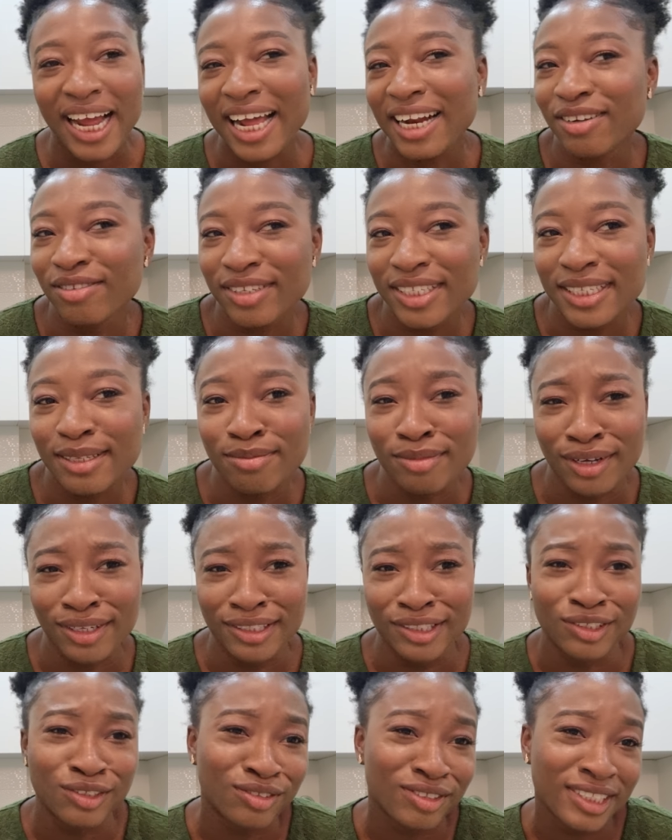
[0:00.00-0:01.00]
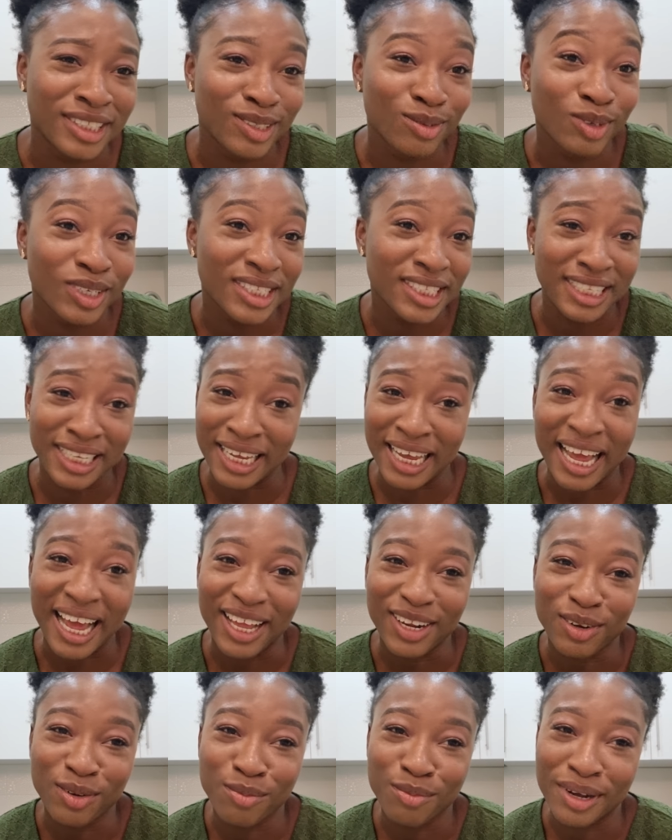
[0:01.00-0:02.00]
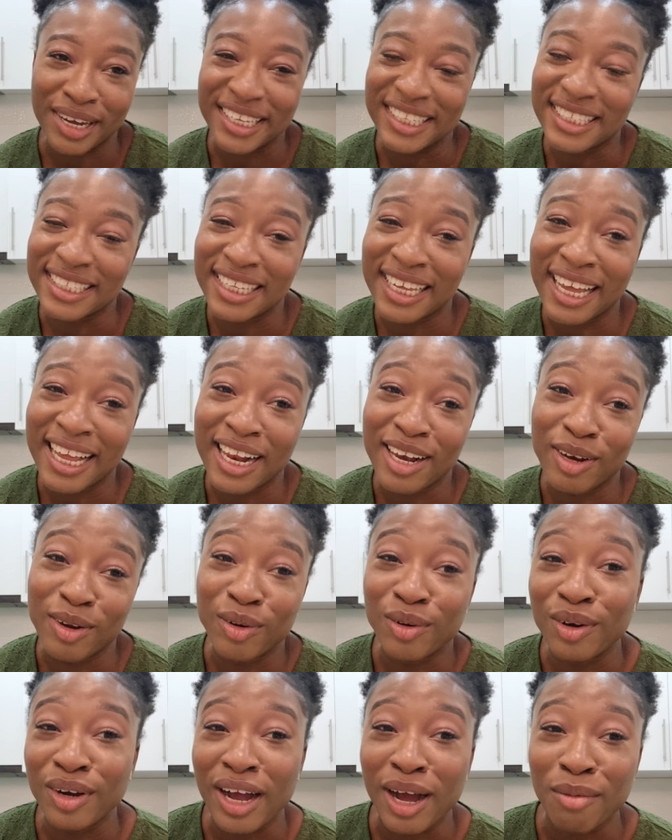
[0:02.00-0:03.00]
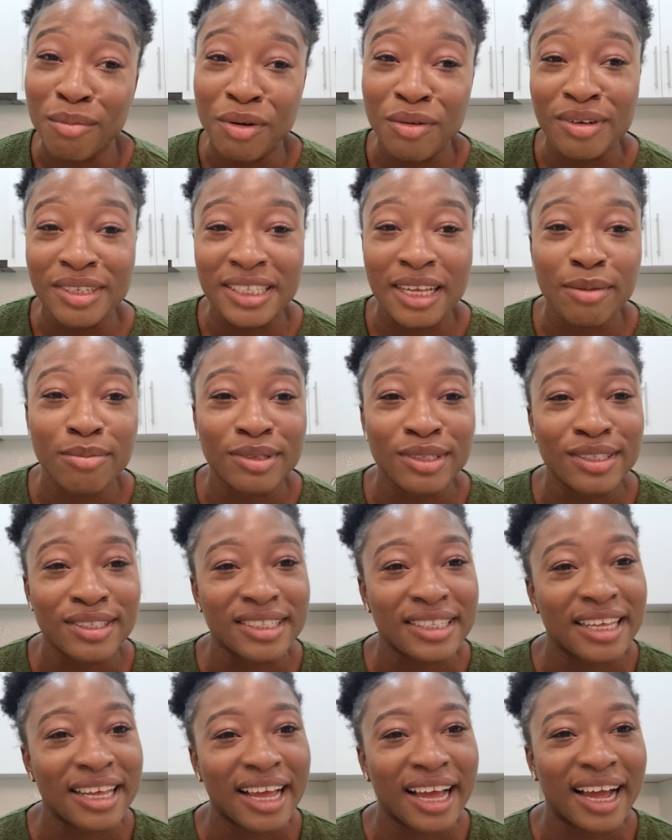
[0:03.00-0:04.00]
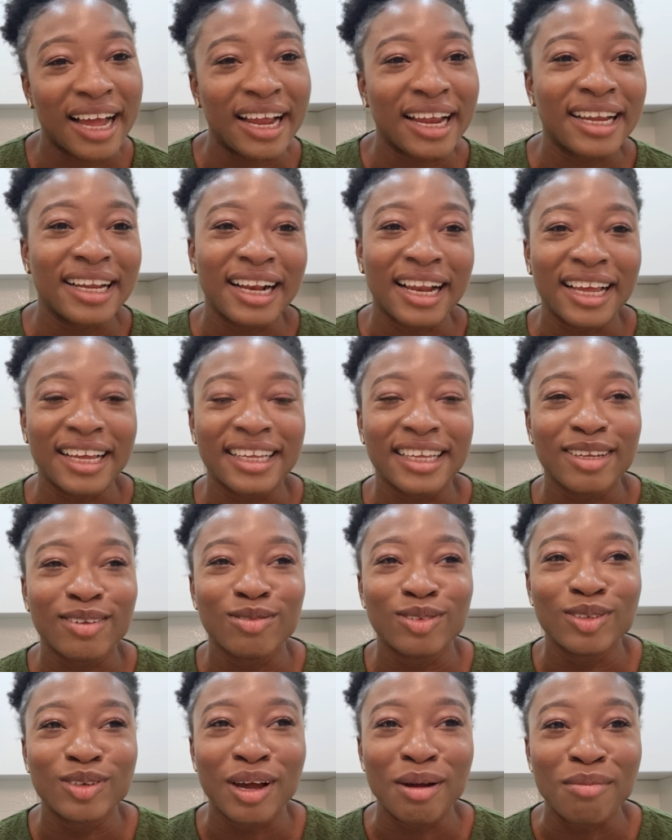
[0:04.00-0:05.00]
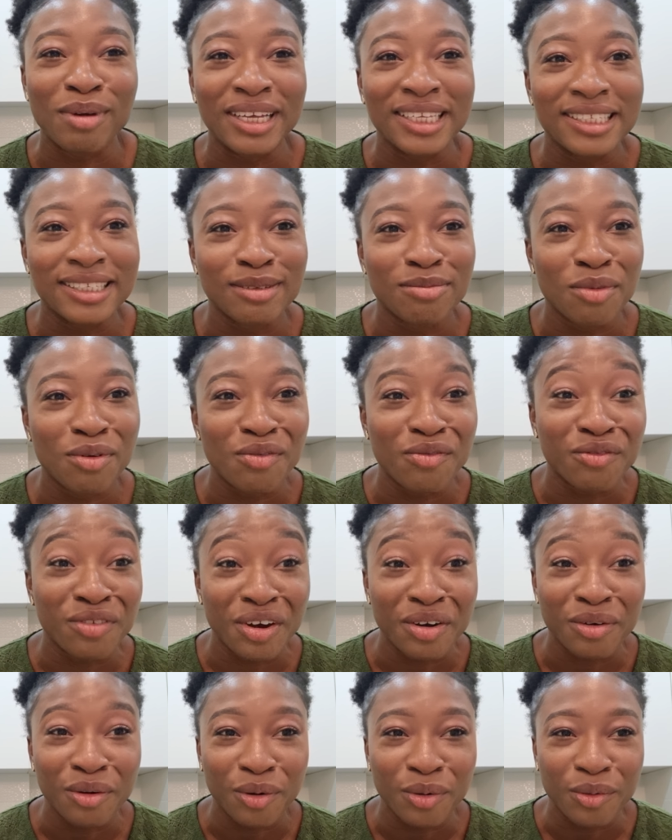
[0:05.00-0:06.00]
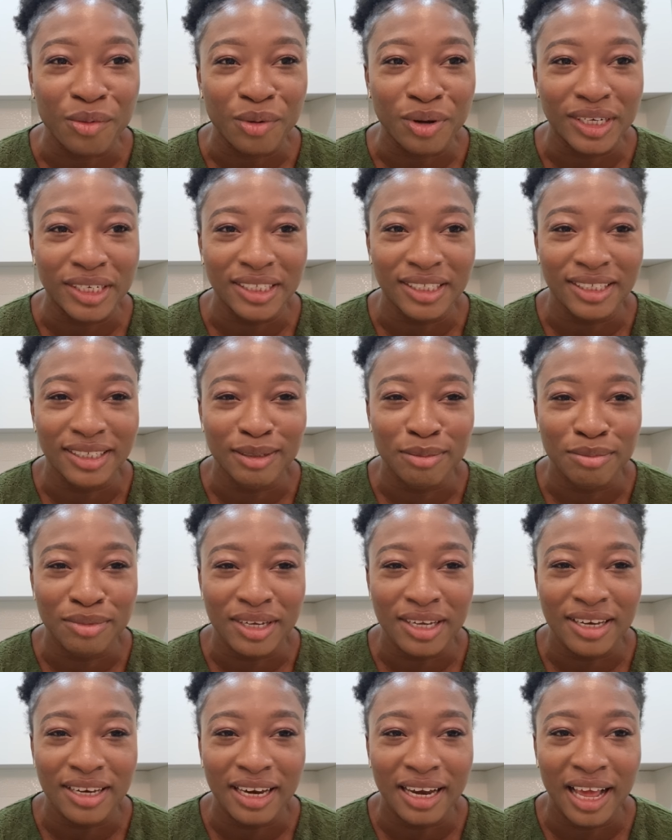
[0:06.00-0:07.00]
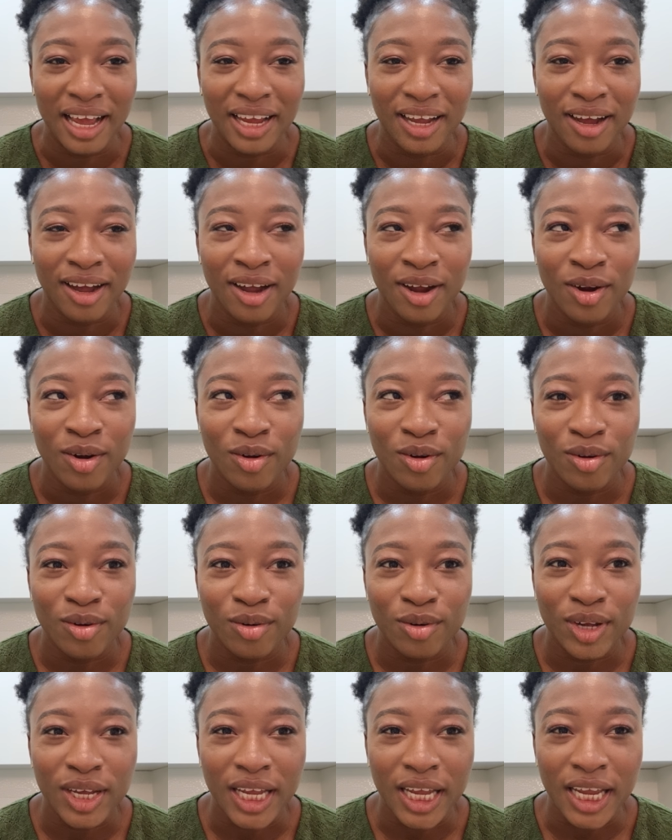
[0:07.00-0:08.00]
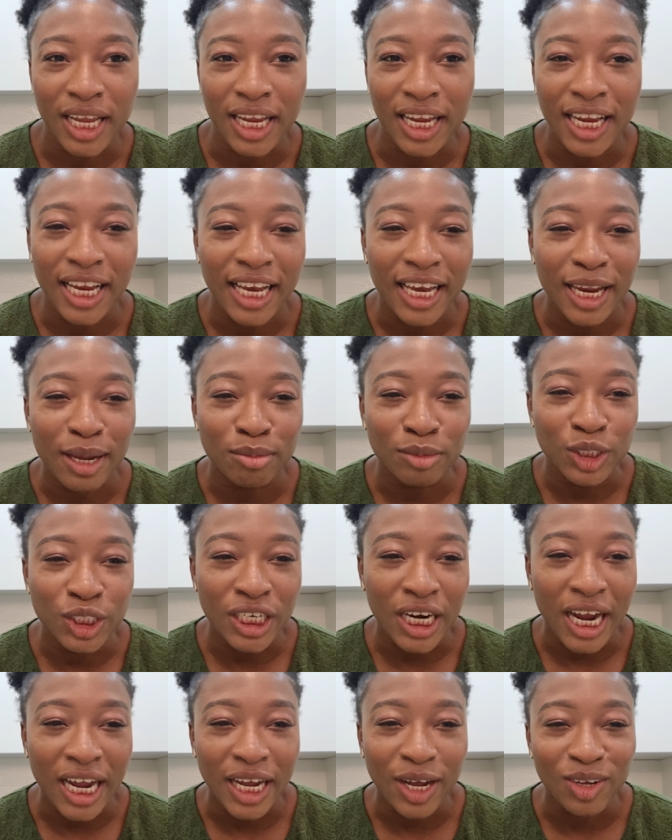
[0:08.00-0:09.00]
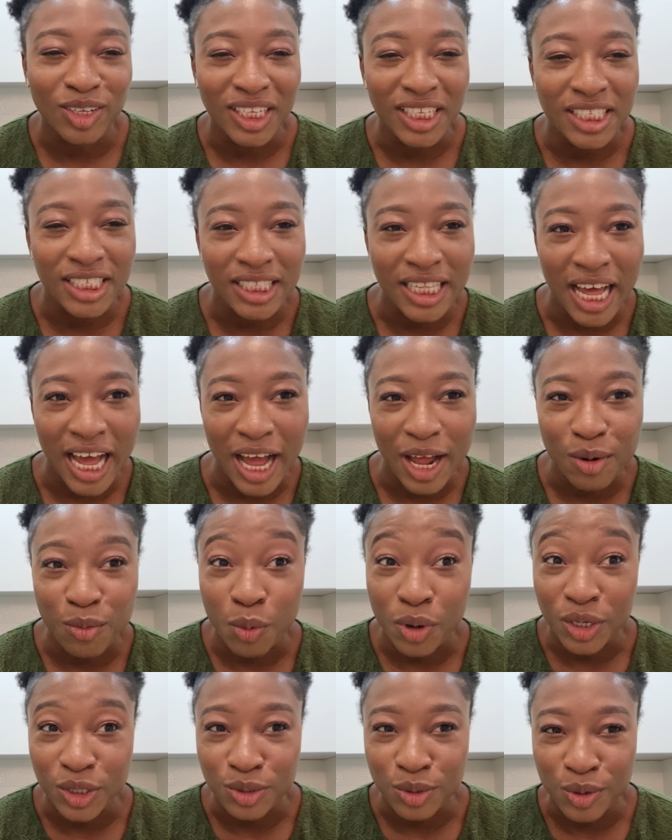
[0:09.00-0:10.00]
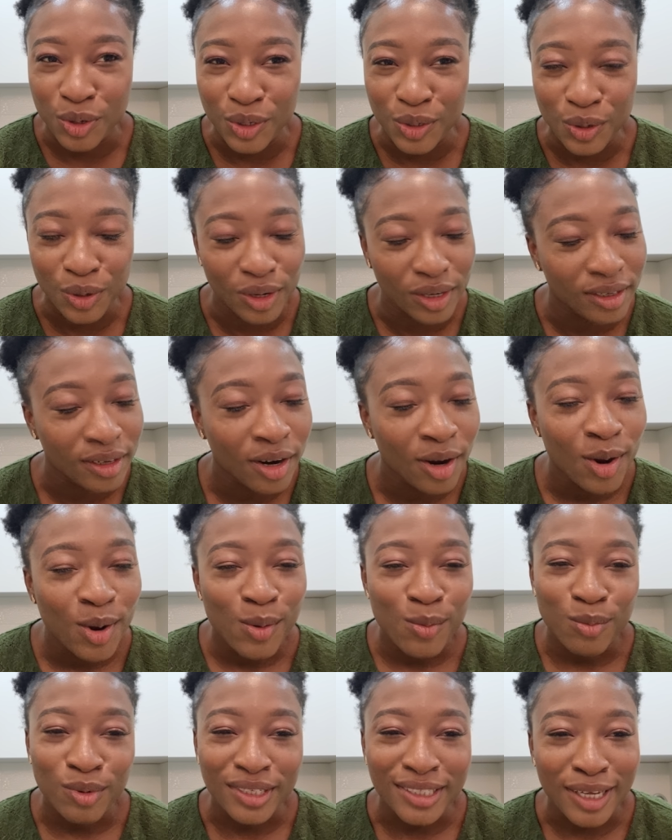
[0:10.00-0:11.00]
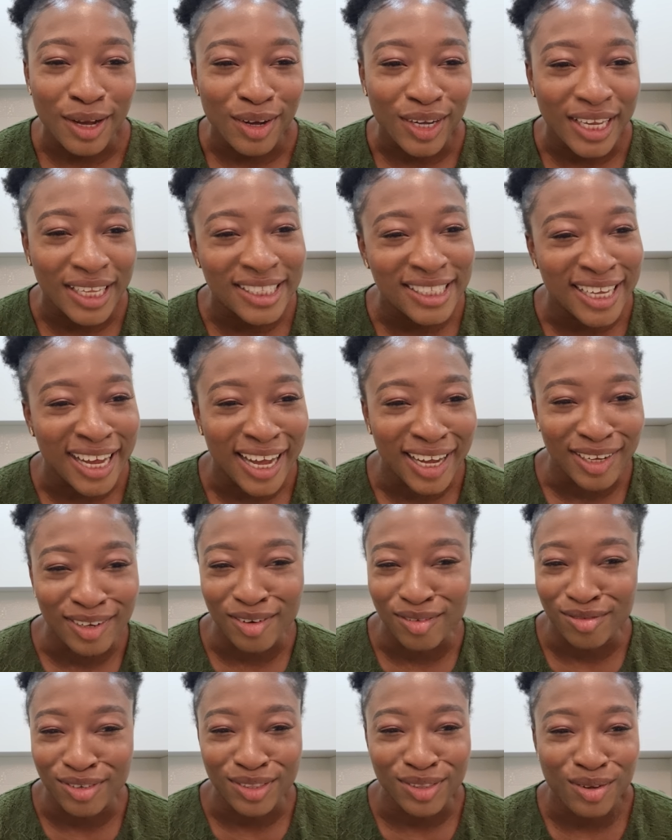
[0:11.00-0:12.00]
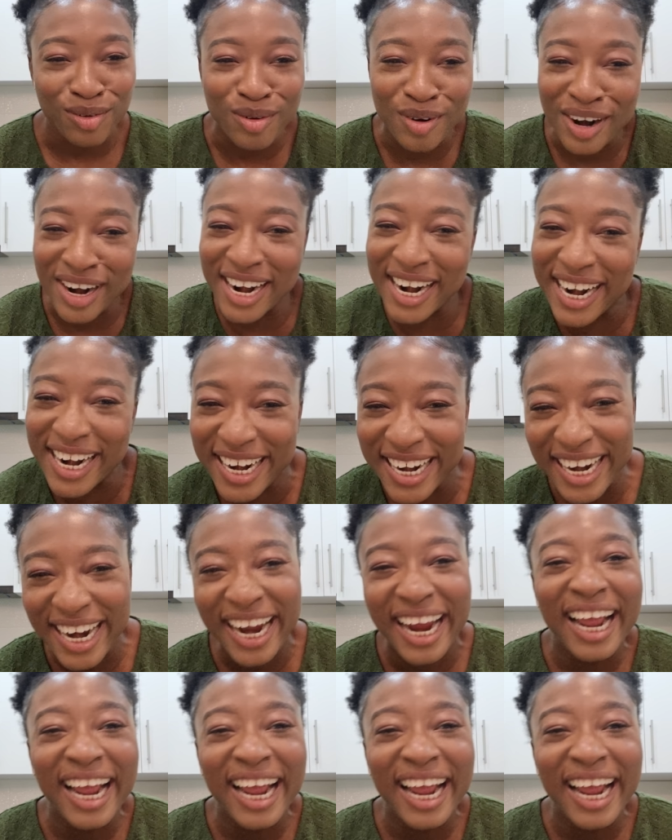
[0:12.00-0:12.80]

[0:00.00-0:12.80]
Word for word: and if you see me on the streets once again i don't bite say hello i'm always happy to say i like even though i might seem very awkward in the beginning like okay, let me try and understand what is going on. But I'll get the hang of it, don't worry.